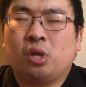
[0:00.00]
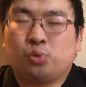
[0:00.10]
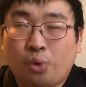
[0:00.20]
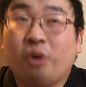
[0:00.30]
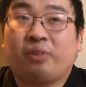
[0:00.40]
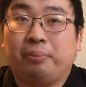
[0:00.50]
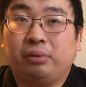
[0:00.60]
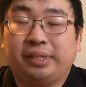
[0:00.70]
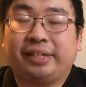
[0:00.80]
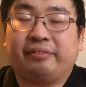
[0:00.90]
12, I
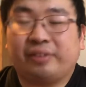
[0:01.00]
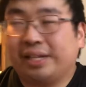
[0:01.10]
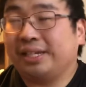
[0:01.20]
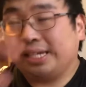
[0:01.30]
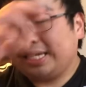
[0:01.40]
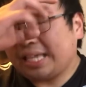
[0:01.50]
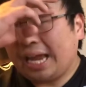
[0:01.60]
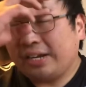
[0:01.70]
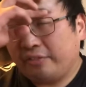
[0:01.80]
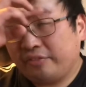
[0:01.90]
believe, and he
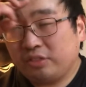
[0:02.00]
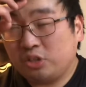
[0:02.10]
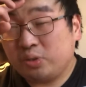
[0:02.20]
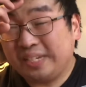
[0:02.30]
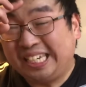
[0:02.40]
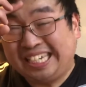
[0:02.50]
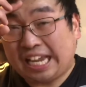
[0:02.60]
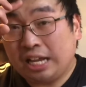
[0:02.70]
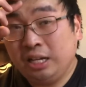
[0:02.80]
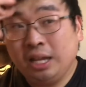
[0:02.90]
died of
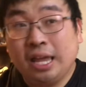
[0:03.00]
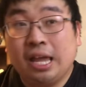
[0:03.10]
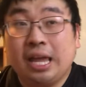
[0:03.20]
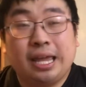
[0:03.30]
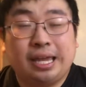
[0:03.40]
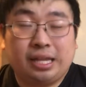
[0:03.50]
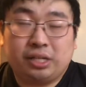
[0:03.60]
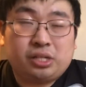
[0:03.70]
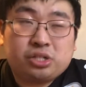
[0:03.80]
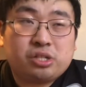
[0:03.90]
leukemia. And
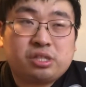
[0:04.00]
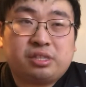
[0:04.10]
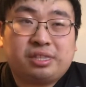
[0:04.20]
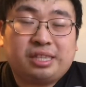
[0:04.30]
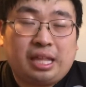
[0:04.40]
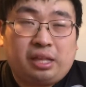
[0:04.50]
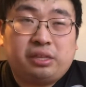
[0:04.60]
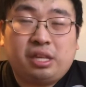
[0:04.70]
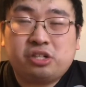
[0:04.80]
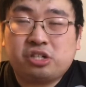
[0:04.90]
it just, that
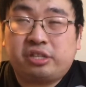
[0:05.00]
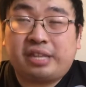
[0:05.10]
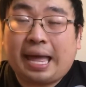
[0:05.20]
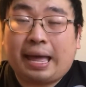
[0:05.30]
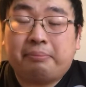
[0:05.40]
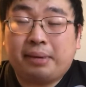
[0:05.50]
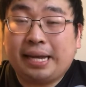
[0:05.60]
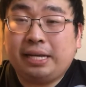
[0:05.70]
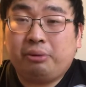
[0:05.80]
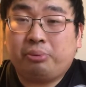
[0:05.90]
that's just that. But
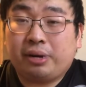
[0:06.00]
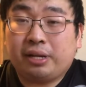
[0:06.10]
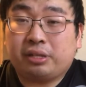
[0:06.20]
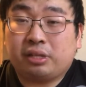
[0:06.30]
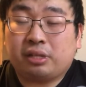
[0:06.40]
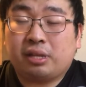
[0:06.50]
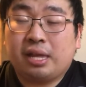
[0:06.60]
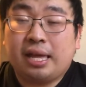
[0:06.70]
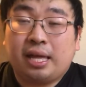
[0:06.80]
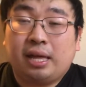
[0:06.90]
anyways,
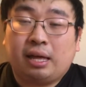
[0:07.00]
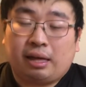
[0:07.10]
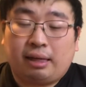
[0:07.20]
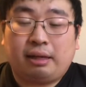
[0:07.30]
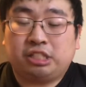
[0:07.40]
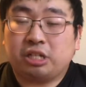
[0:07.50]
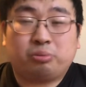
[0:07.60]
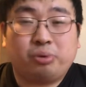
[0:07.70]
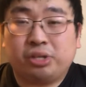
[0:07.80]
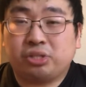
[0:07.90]
uh, just
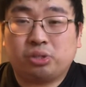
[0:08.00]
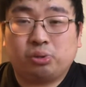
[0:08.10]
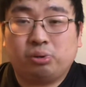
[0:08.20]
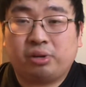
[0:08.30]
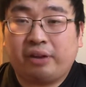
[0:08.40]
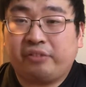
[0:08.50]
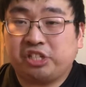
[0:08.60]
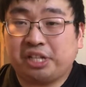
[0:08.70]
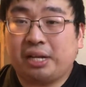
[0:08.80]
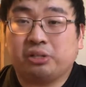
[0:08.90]
want to give a
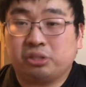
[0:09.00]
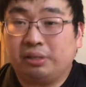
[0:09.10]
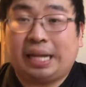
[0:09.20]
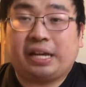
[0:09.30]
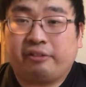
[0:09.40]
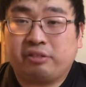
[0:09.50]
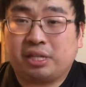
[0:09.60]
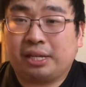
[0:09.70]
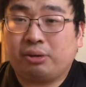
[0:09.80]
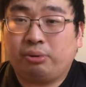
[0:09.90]
shout out to Lady of
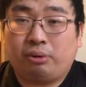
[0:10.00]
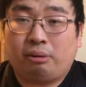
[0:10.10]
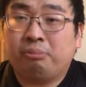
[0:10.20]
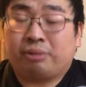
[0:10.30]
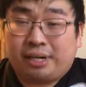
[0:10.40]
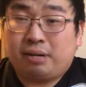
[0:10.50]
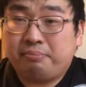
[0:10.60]
Steel. Um, we're going to